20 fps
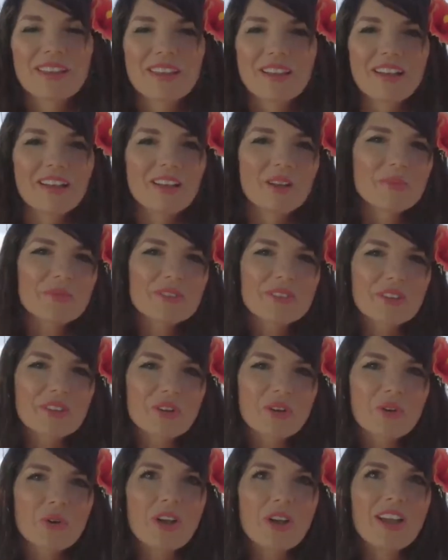Um,
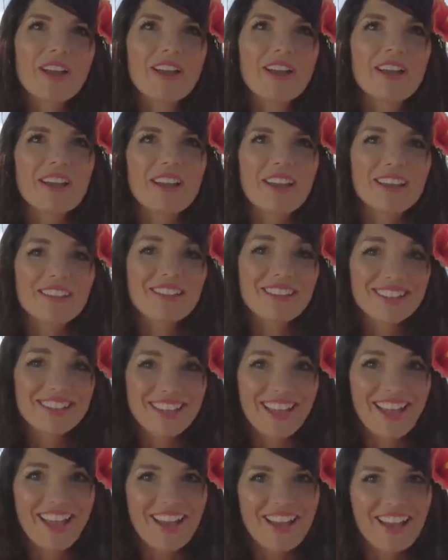so, mm-hmm. and
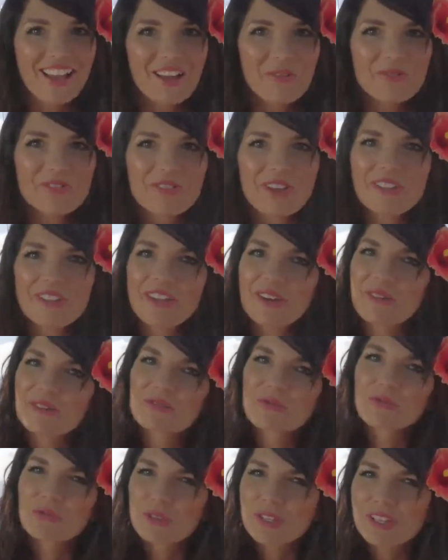yeah, I thought that was
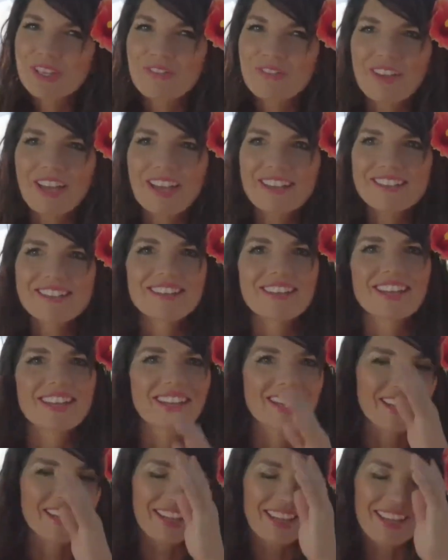really
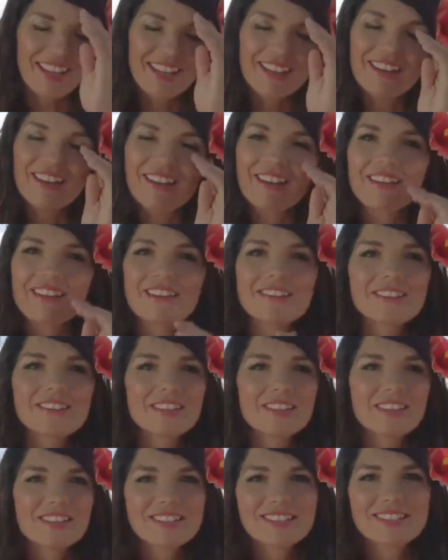fascinating. And to
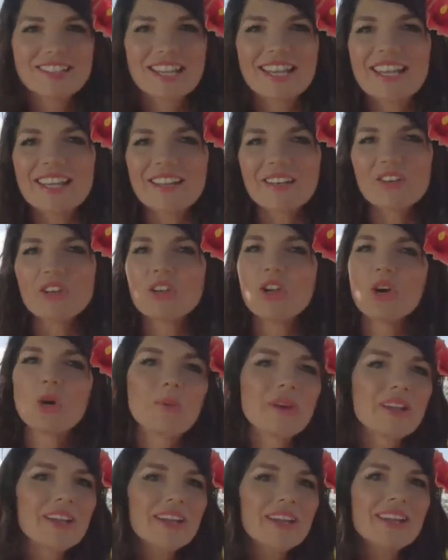this date,
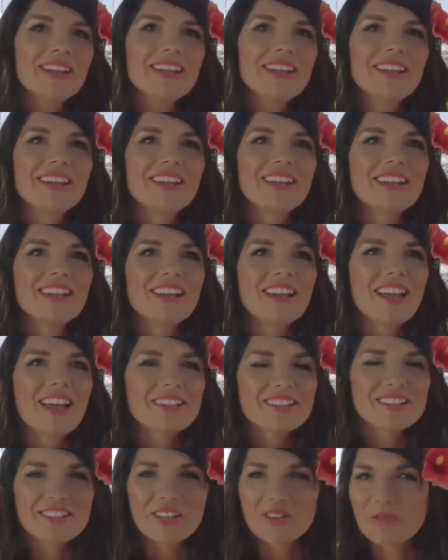nobody
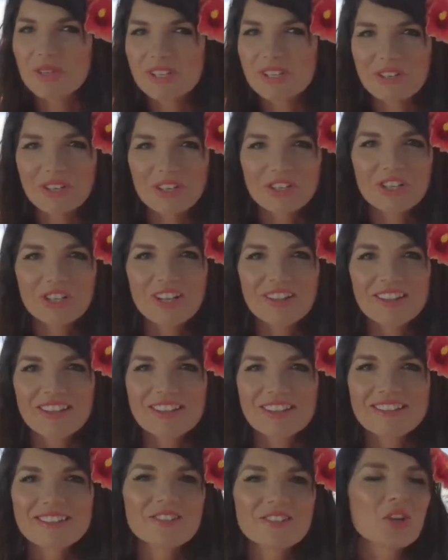has done research on
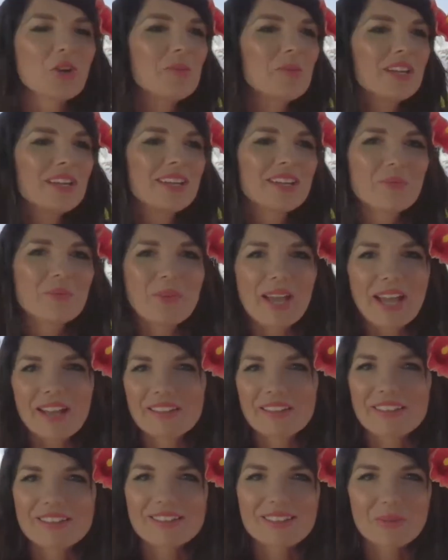this. Nobody can back
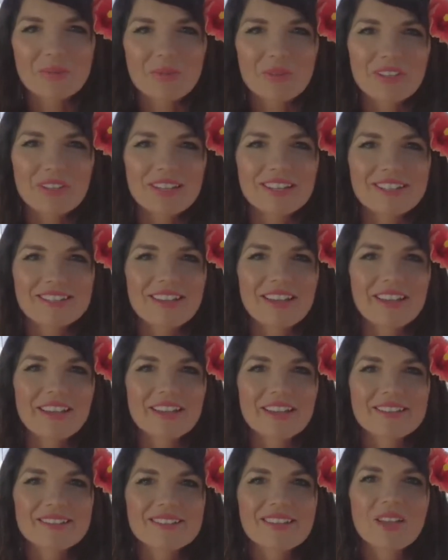this up with any
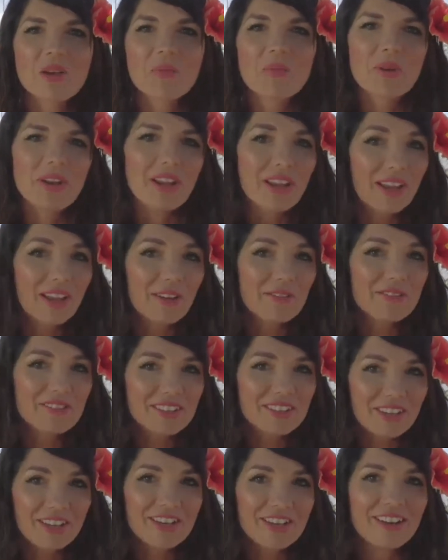science, but I have
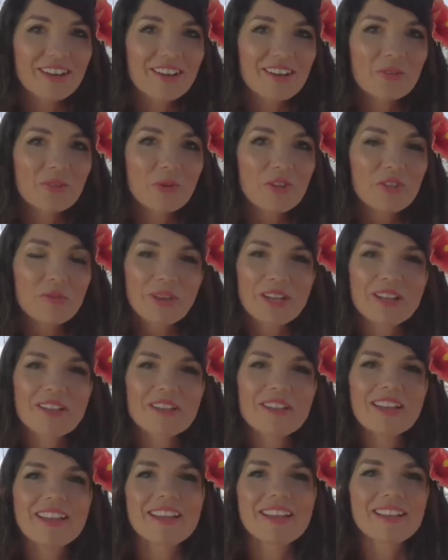done with my
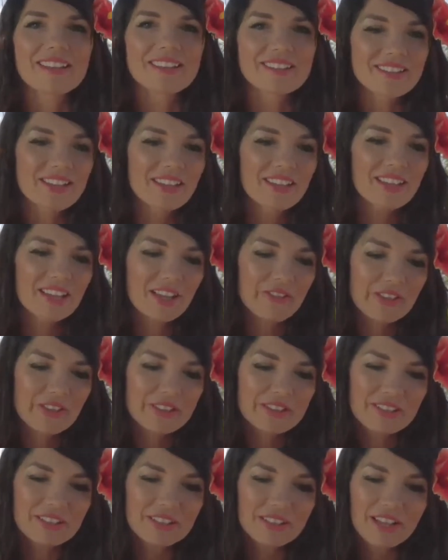clients if
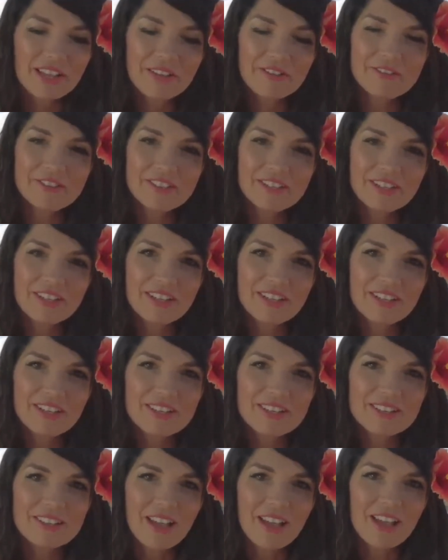it's a left
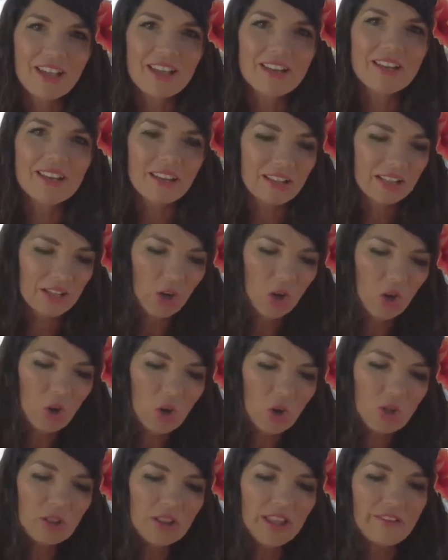side, a
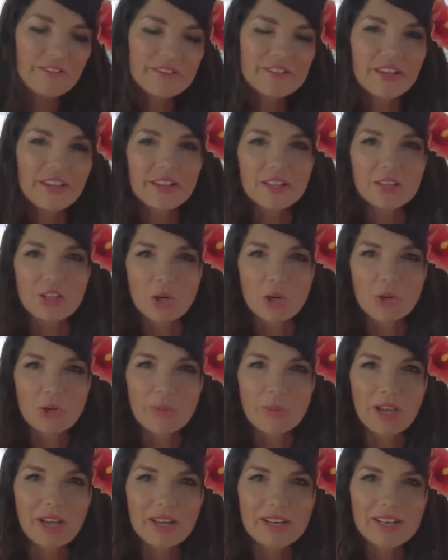whole left side lower
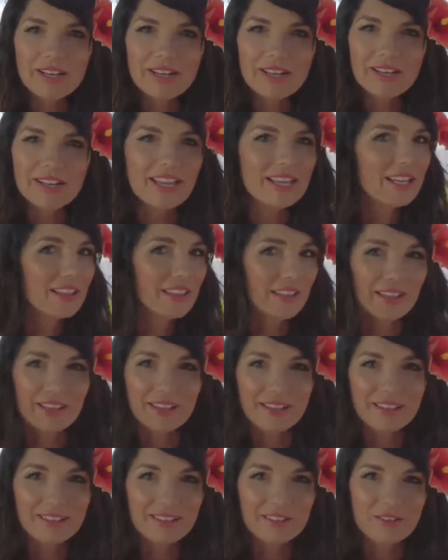body,
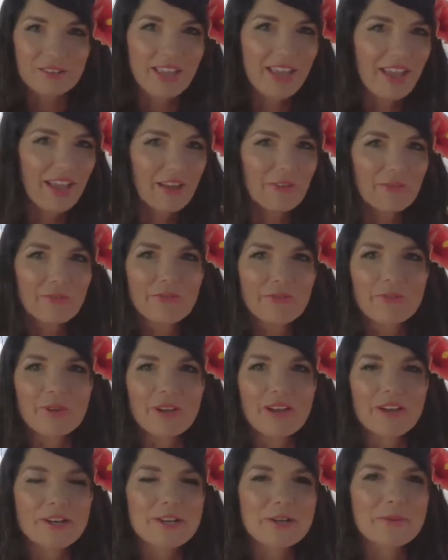anything, calf,
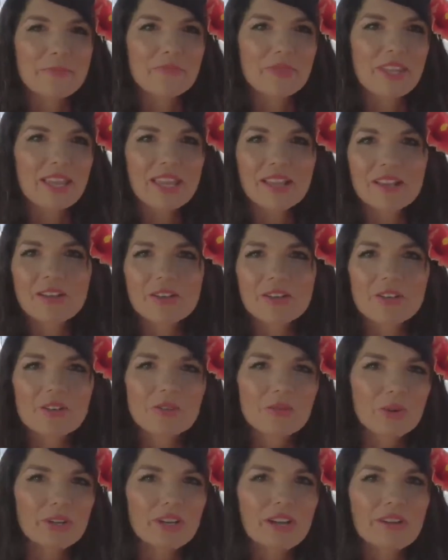um, ankle,
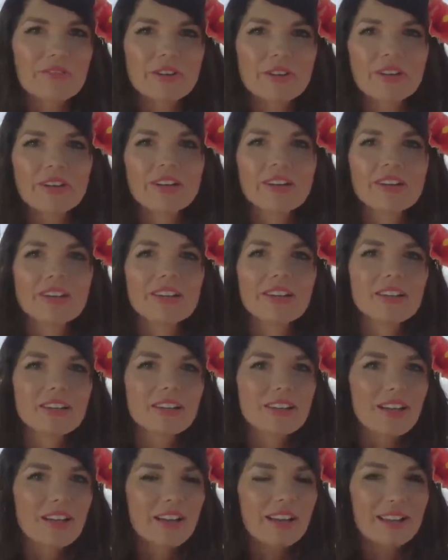whatever,
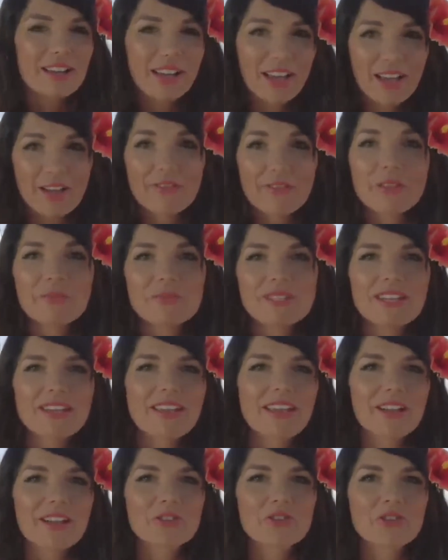I have them take
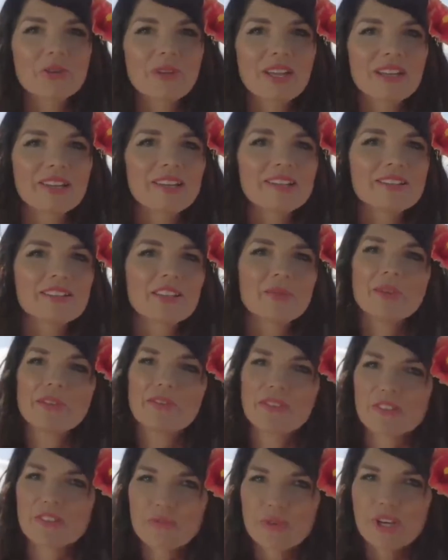extra magnesium. If
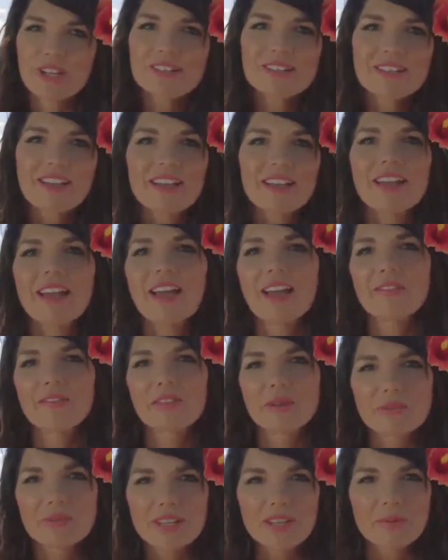it's right side, I have
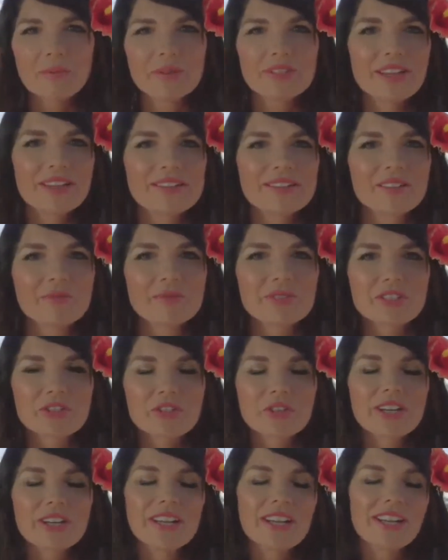them take potassium
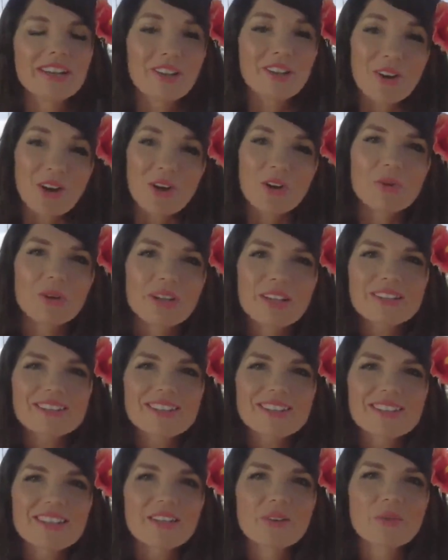citrate, and it always
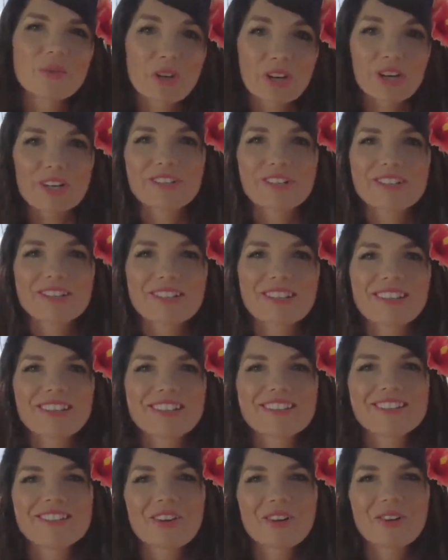works.
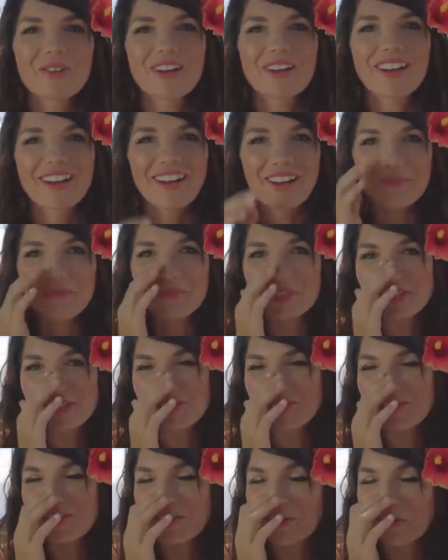So I'm just
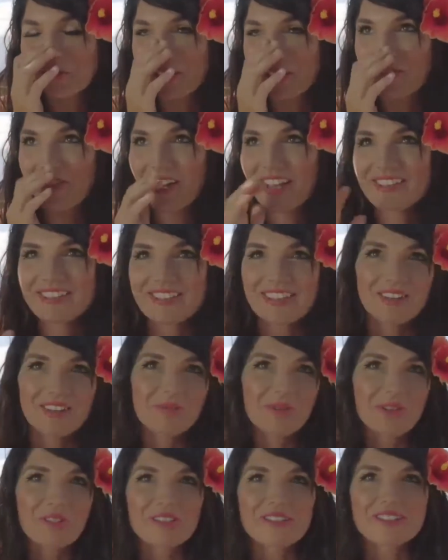totally fascinated
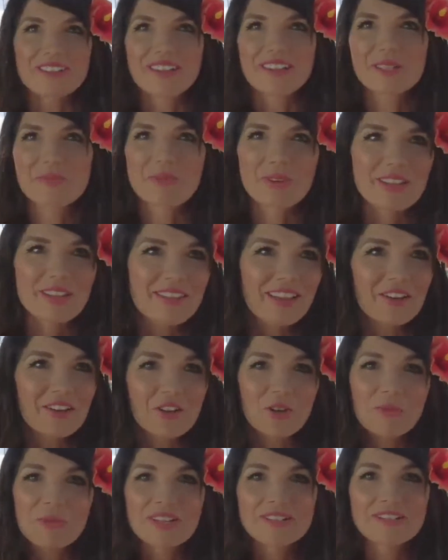with the science behind that.
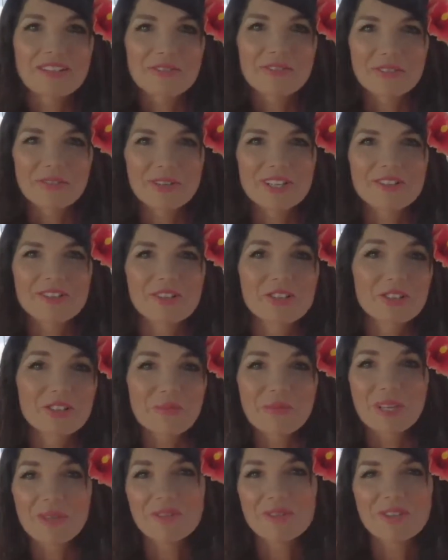Nobody's ever researched it.
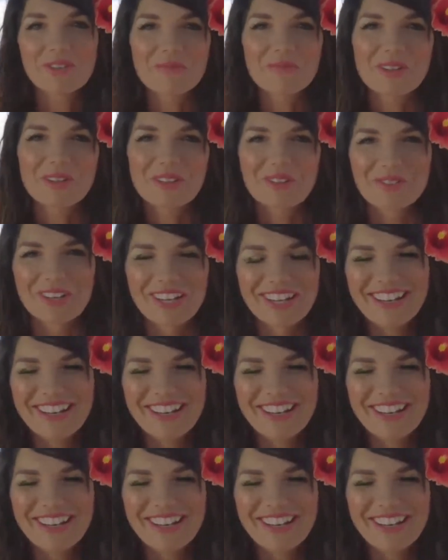Maybe you can be the one.